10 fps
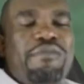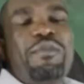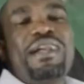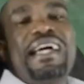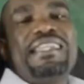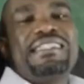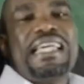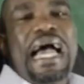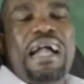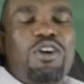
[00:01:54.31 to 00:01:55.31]
memorized
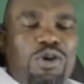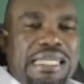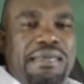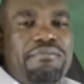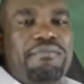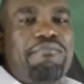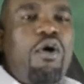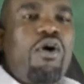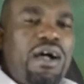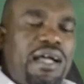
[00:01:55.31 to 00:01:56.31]
the acronym
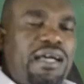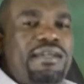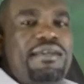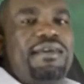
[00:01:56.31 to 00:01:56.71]
POG,